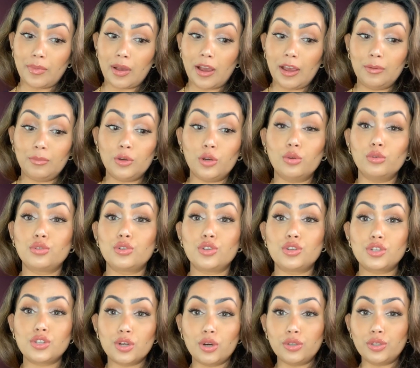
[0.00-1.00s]
I'm going to
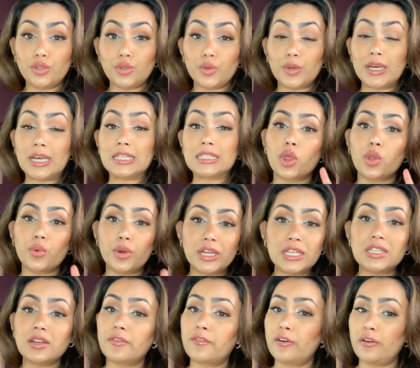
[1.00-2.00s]
show you is 3
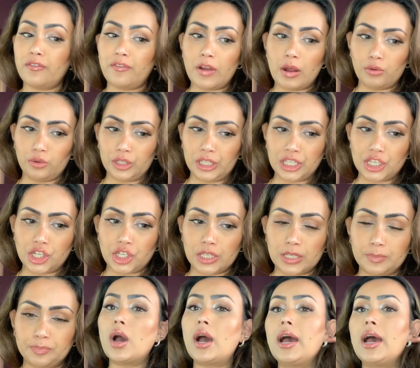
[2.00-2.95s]
different foundation.